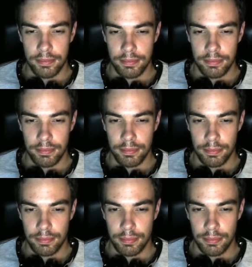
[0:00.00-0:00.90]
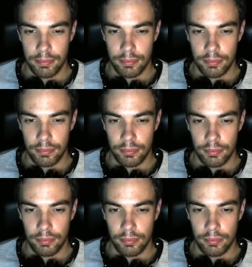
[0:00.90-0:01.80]

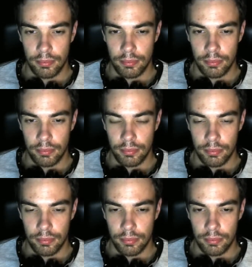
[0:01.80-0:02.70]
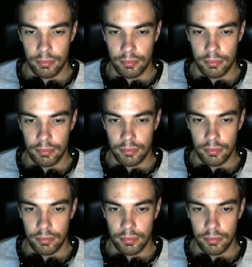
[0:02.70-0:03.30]
(no one is talking)